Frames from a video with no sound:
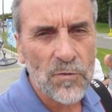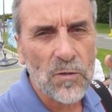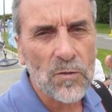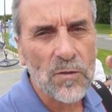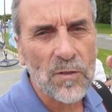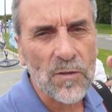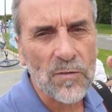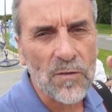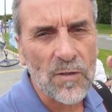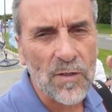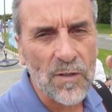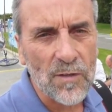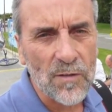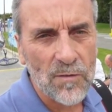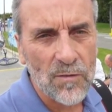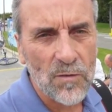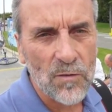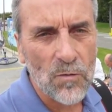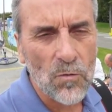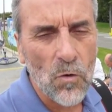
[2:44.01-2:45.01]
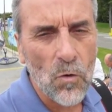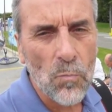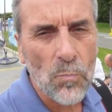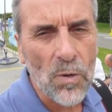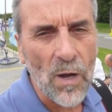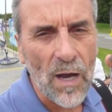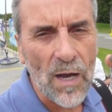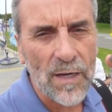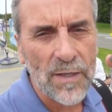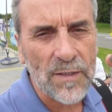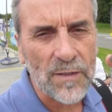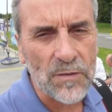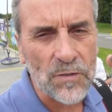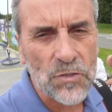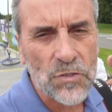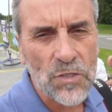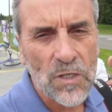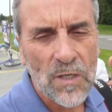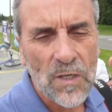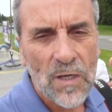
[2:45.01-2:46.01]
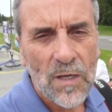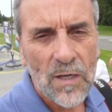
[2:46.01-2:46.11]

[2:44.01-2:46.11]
to look at the whole package,